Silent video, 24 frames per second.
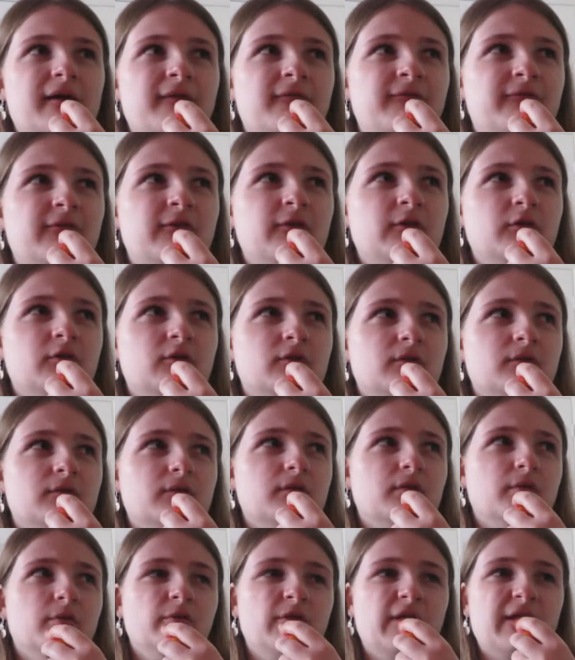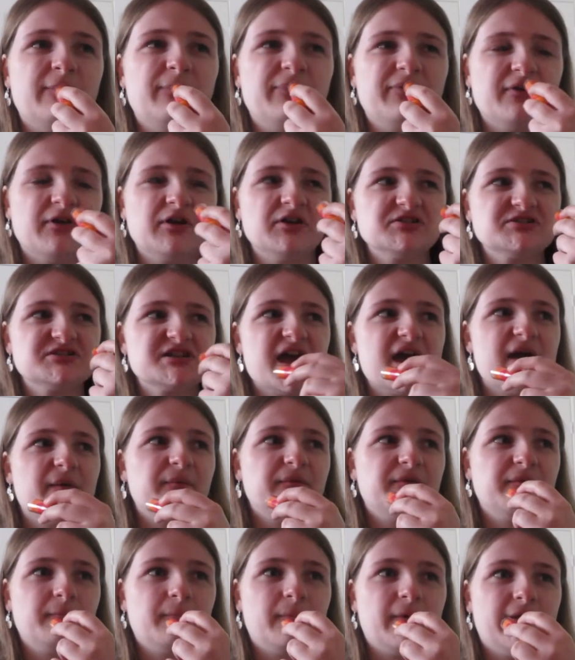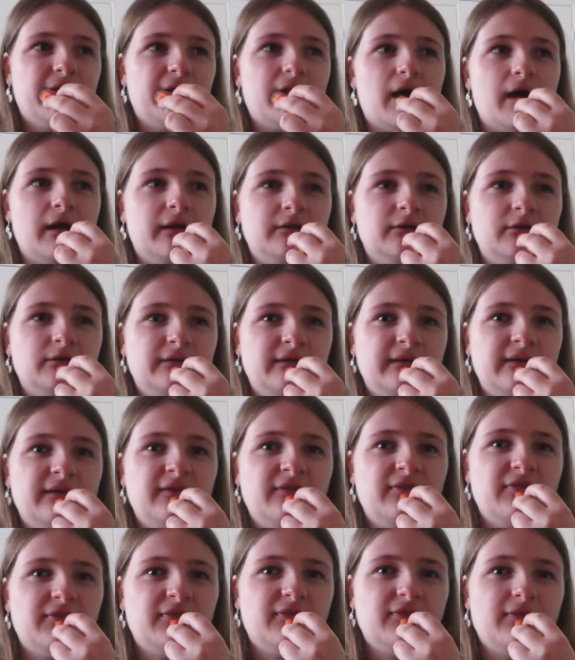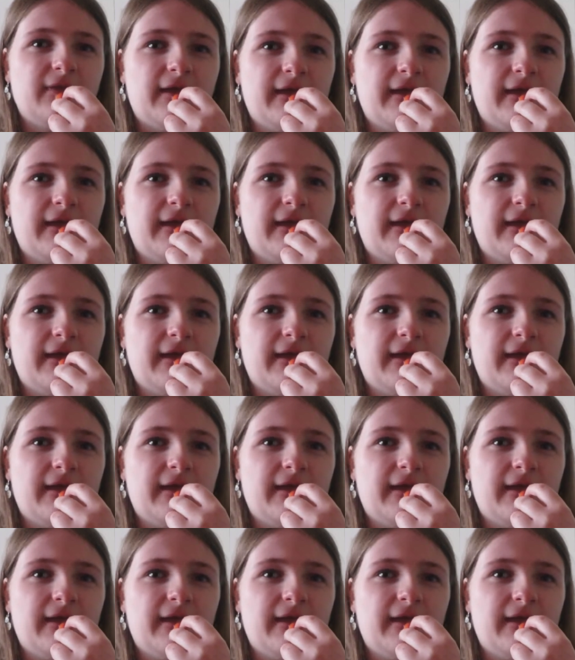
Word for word: if your lips aren't chapped but underneath,